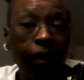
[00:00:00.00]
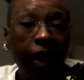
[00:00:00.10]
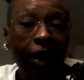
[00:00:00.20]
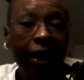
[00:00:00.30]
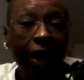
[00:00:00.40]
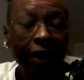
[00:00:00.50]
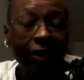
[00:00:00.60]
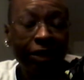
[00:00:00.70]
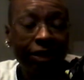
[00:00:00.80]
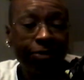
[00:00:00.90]
And I got
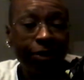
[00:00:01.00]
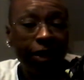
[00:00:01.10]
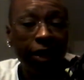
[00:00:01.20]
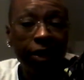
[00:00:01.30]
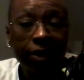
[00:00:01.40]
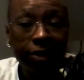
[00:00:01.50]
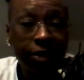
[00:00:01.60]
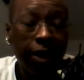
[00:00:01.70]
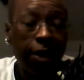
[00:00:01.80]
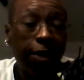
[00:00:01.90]
these because,
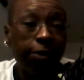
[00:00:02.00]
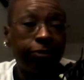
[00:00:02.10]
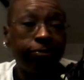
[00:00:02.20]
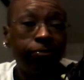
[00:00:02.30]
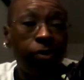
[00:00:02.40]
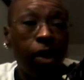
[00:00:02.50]
um,